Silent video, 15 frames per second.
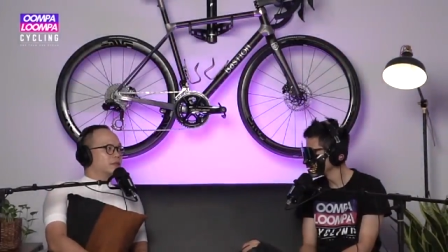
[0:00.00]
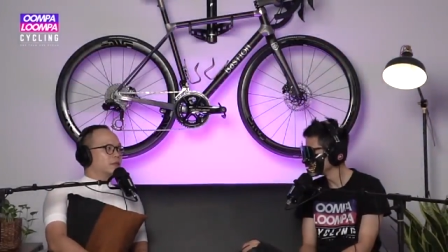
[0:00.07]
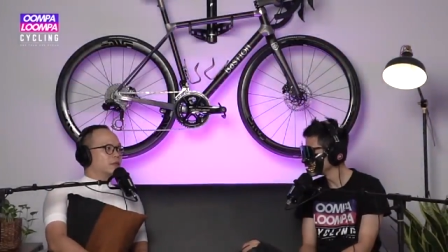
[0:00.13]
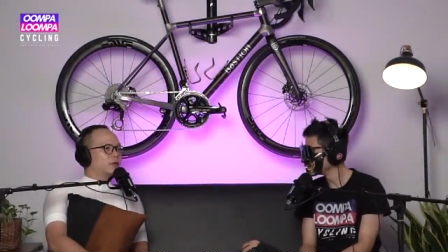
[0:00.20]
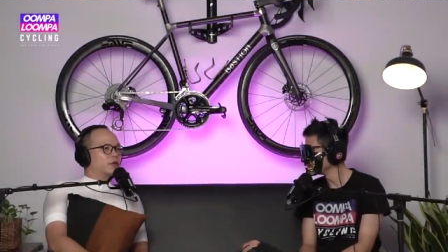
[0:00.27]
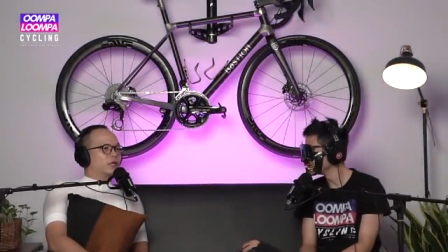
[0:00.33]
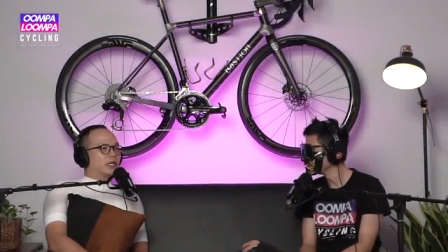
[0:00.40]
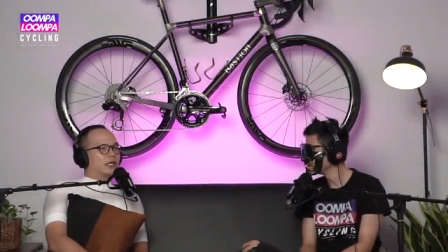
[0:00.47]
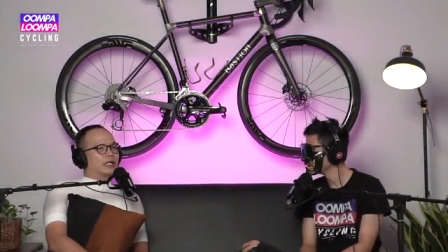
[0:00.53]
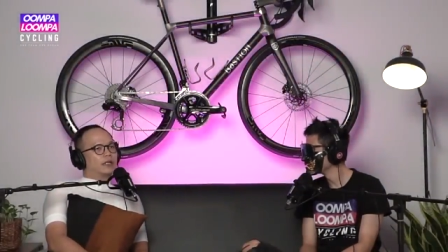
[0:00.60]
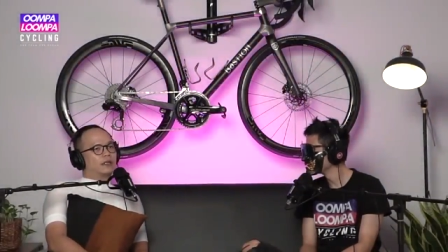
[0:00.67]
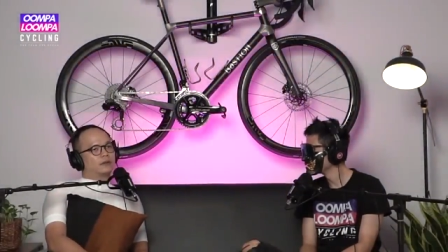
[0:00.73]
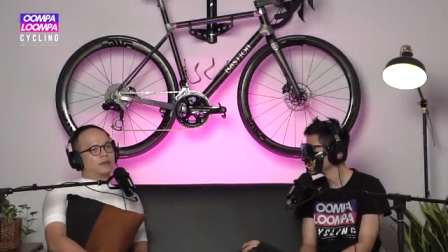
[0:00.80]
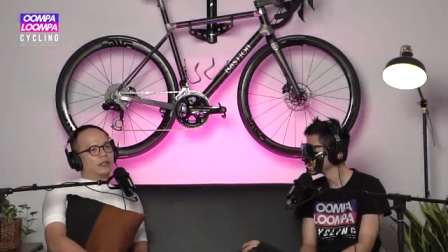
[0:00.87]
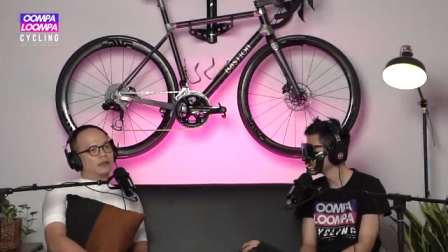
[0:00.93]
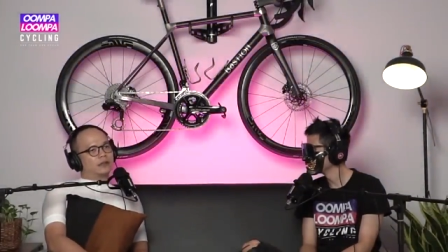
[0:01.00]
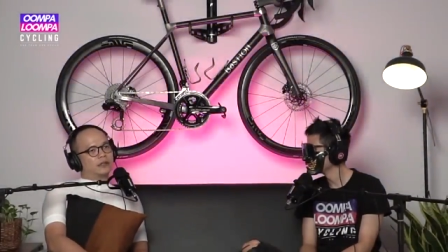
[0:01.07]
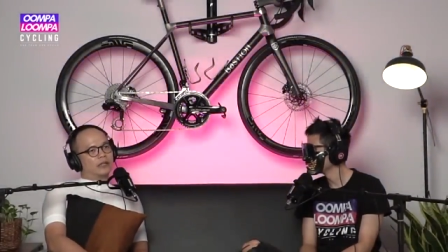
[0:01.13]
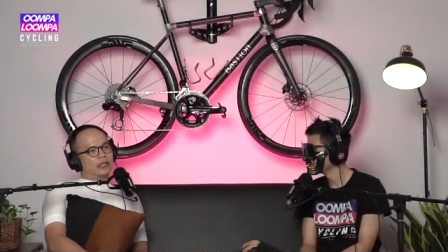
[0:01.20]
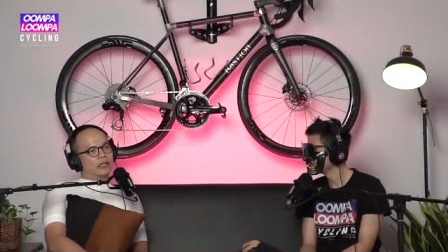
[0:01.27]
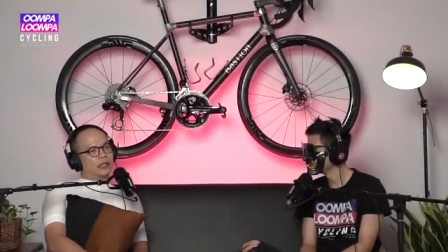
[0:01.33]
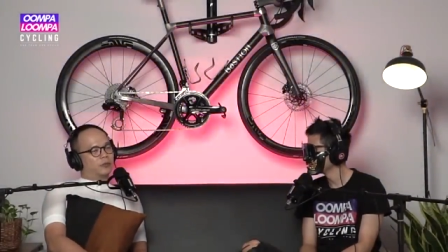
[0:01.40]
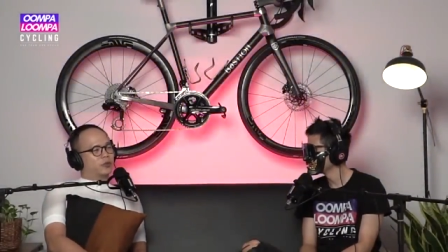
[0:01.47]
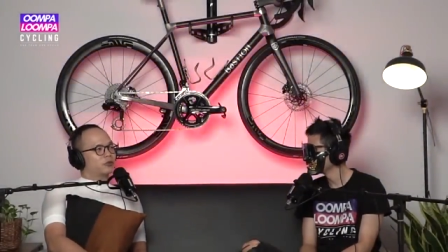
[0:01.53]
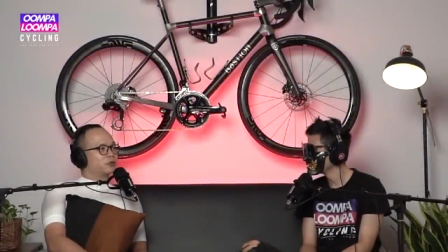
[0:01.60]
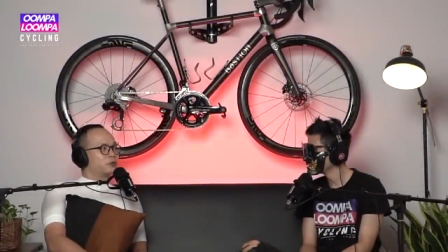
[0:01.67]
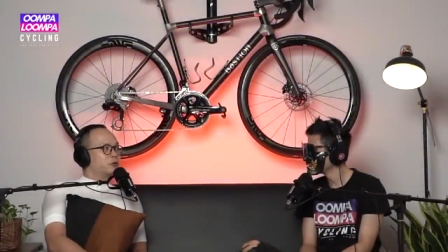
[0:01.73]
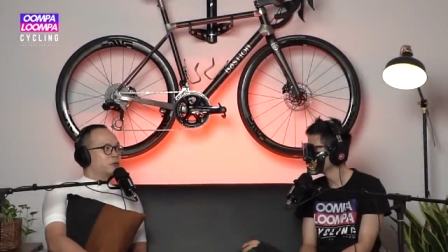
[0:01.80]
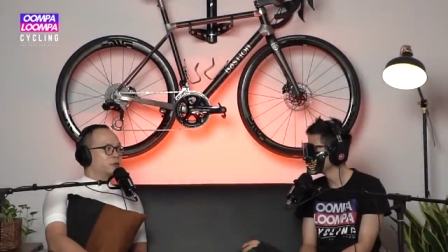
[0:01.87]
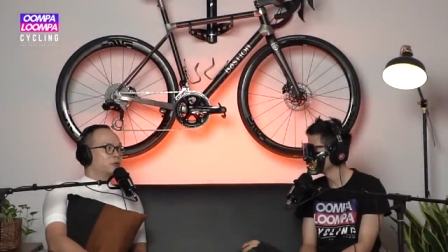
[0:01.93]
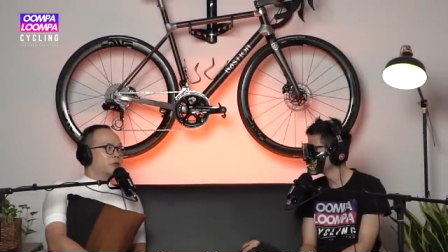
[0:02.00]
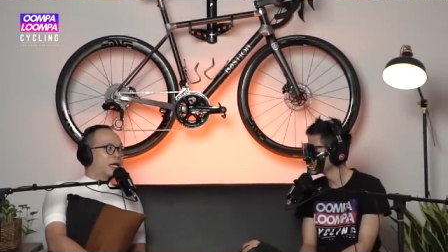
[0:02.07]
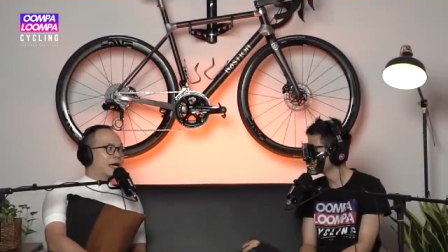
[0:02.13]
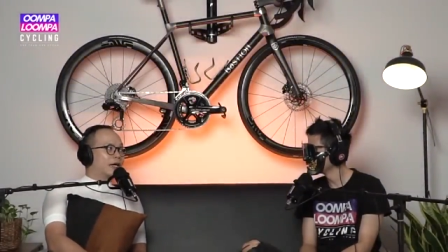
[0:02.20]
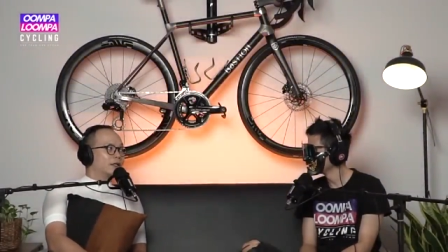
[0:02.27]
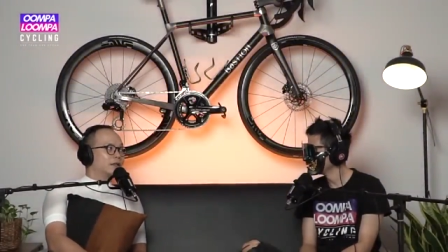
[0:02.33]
Mm. Okay lah. Then again, I'm not so slow so lah.